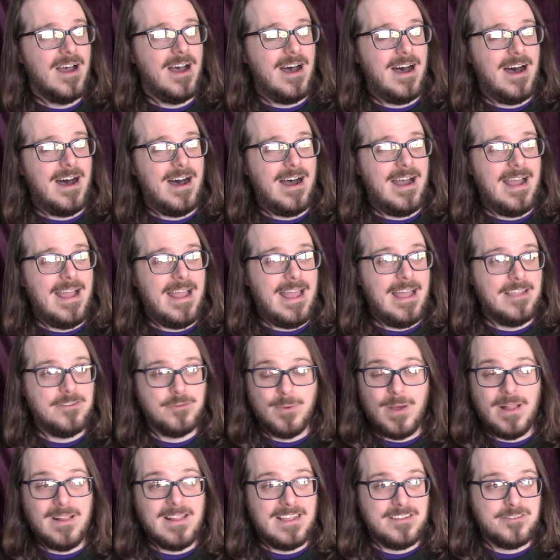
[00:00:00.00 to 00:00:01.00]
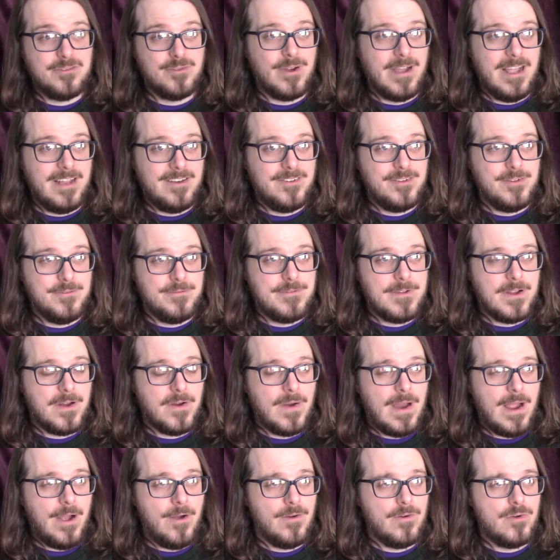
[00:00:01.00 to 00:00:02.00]
as well as trying to
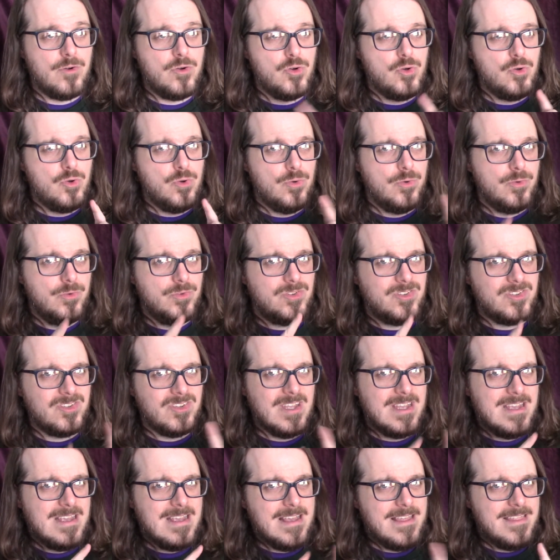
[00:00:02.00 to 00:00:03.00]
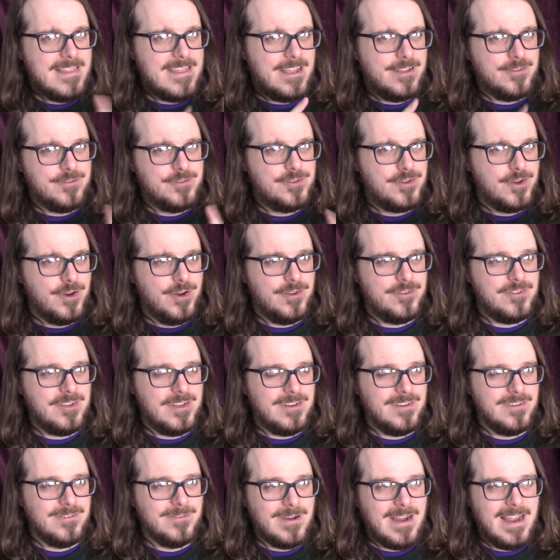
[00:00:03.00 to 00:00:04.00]
figure out who's the
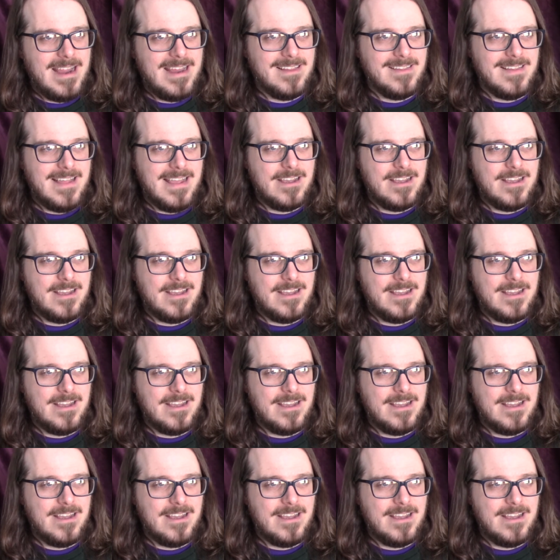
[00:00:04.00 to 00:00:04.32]
insurgent, right?